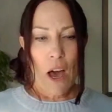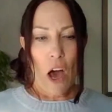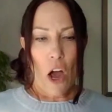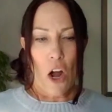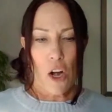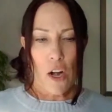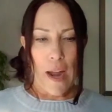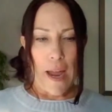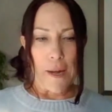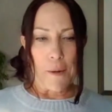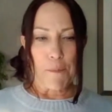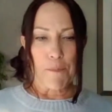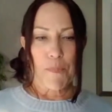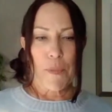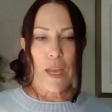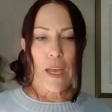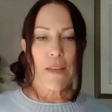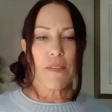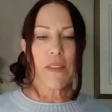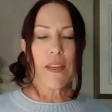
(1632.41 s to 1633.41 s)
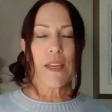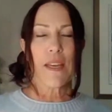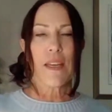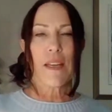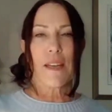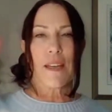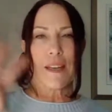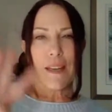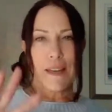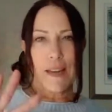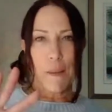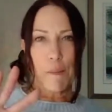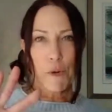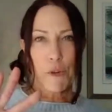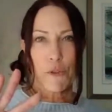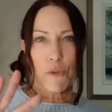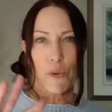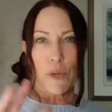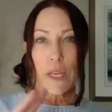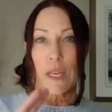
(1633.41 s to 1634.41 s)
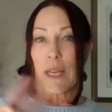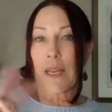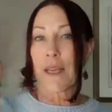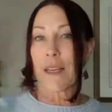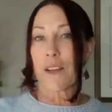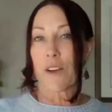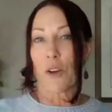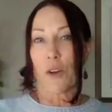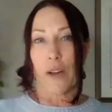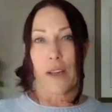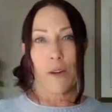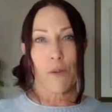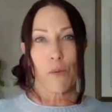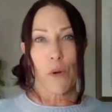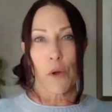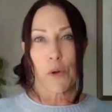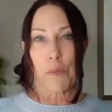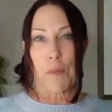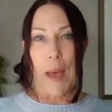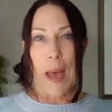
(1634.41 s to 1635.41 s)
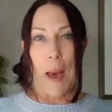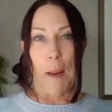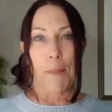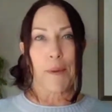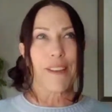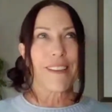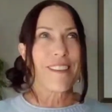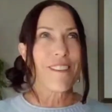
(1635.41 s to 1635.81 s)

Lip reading: All right. And then number 3, create a roadmap.